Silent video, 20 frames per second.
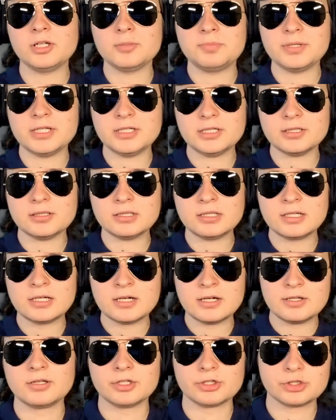opinion,
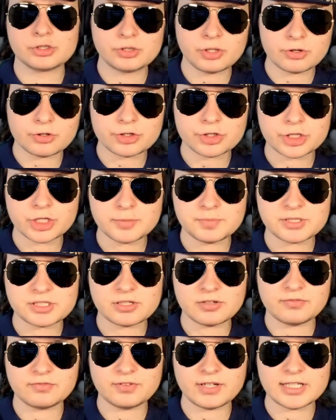the stock ships
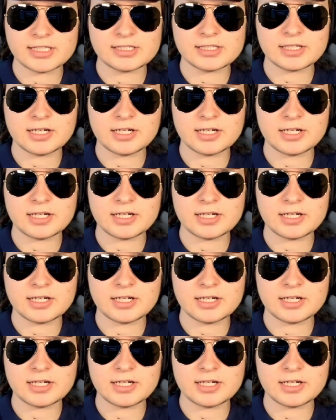of Flight to